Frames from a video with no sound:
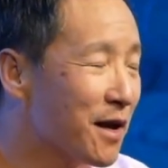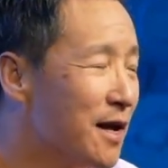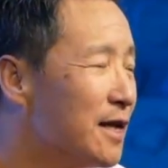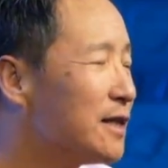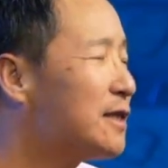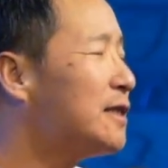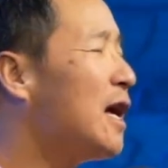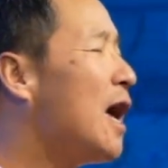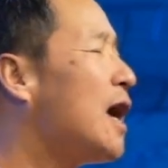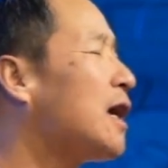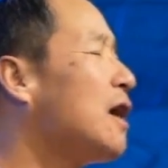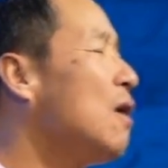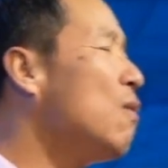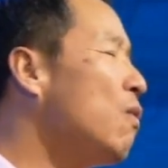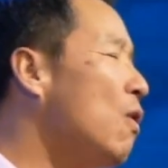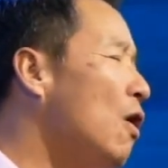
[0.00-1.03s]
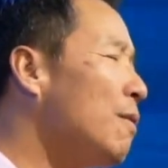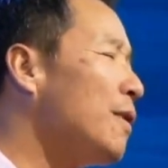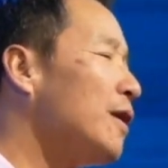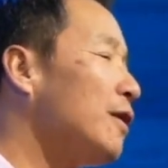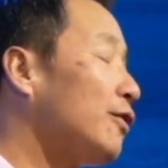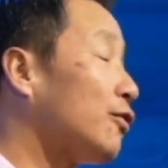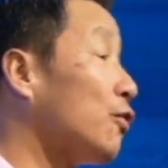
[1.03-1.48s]
Second
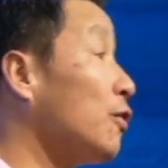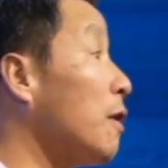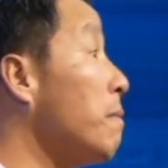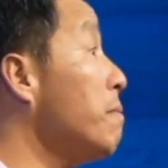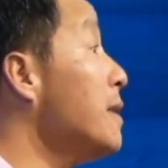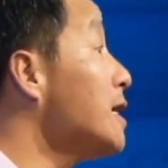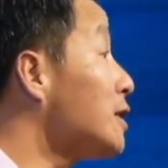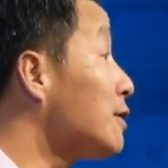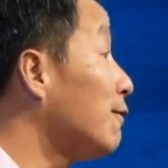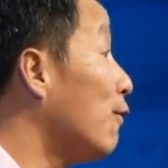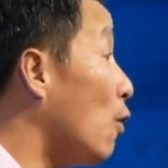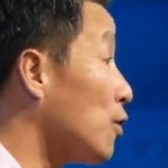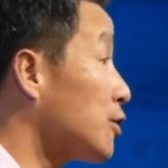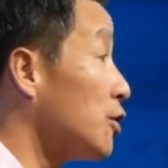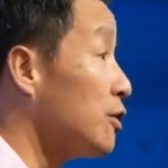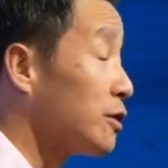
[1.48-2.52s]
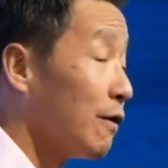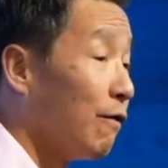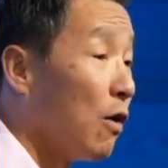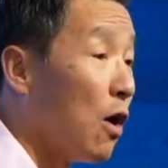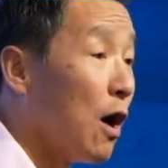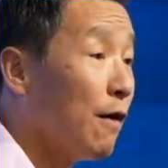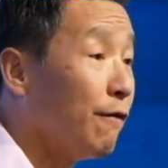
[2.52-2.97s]
woman, through the misfortunes of
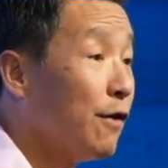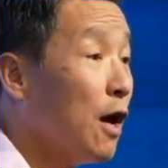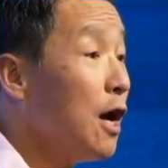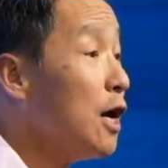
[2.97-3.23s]
life,